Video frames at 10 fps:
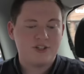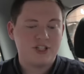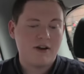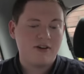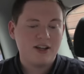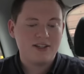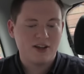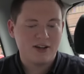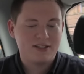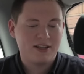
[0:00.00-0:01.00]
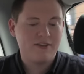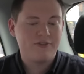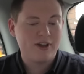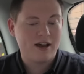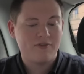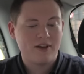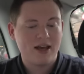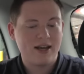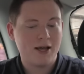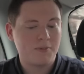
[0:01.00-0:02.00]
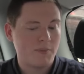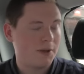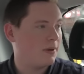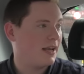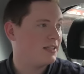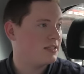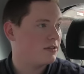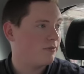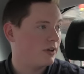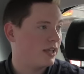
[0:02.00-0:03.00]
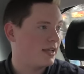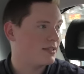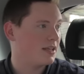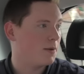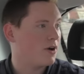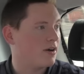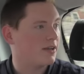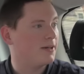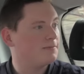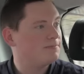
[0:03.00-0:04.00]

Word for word: Sharon has asked if you have any upcoming plans for gigs in America.